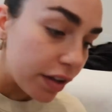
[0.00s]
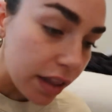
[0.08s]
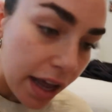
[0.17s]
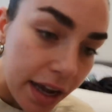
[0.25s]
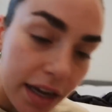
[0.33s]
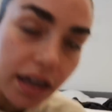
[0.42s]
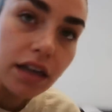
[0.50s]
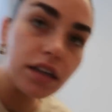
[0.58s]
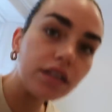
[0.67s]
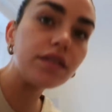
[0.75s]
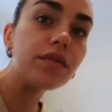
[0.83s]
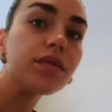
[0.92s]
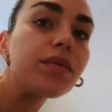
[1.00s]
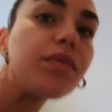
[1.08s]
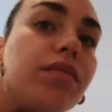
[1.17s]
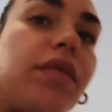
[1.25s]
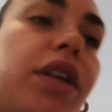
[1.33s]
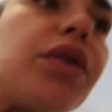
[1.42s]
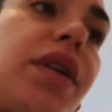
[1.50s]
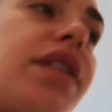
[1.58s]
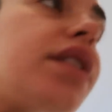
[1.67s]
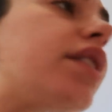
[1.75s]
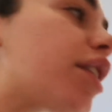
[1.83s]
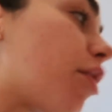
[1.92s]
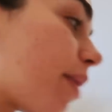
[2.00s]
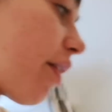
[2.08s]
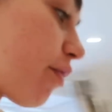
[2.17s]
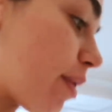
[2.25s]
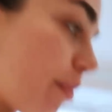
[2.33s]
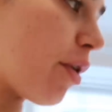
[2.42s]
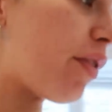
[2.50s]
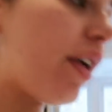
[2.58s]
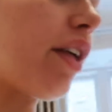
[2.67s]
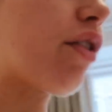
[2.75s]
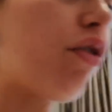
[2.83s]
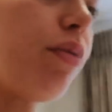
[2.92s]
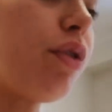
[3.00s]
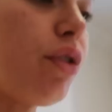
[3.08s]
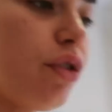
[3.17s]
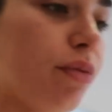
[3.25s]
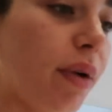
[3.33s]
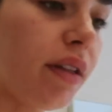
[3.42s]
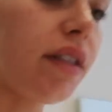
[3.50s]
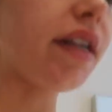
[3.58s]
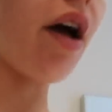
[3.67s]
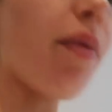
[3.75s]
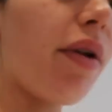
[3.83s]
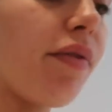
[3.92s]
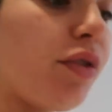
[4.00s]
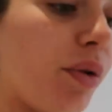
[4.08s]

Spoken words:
for like literally since I got back from my birthday, like almost 2 months now. But I've